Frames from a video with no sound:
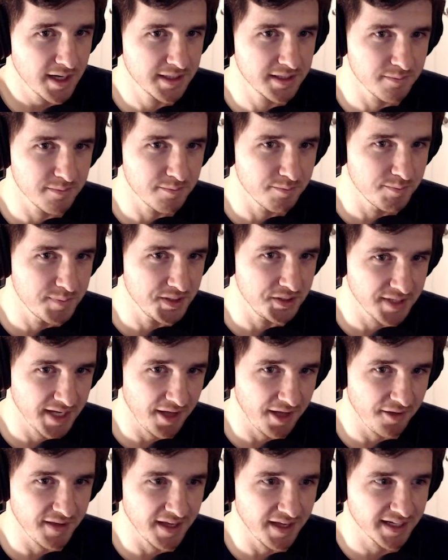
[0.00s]
gonna build
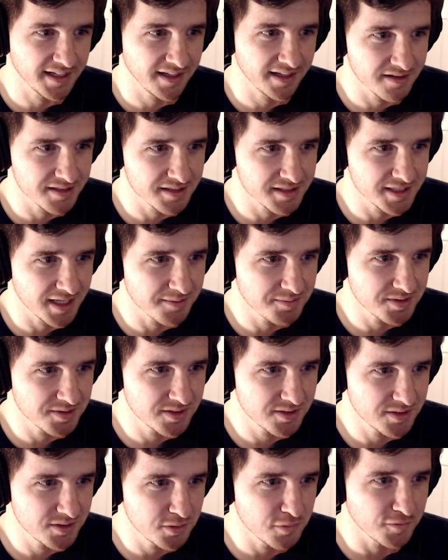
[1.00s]
out that
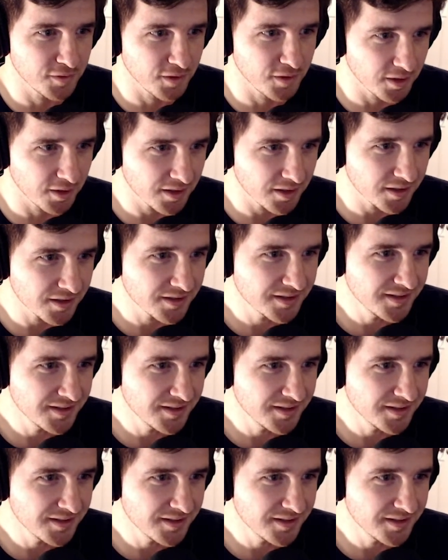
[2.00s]
concept too far.